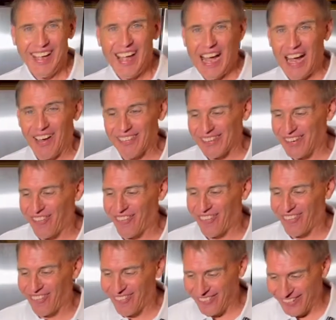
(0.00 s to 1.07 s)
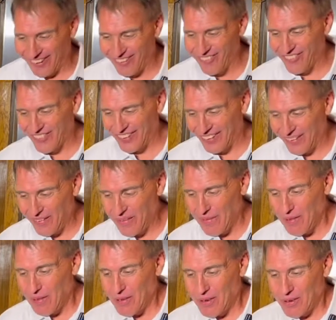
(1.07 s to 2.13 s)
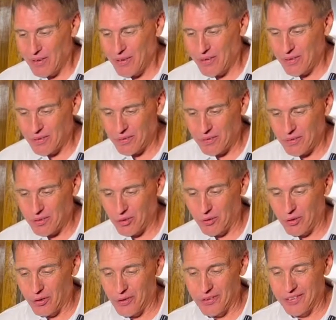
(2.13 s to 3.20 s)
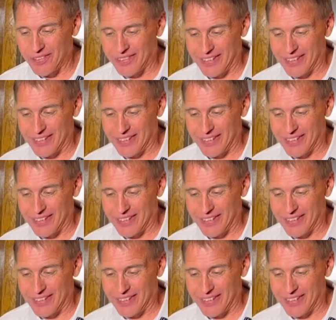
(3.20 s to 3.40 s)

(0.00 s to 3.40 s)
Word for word: How's that for a word? Unfair. You'll notice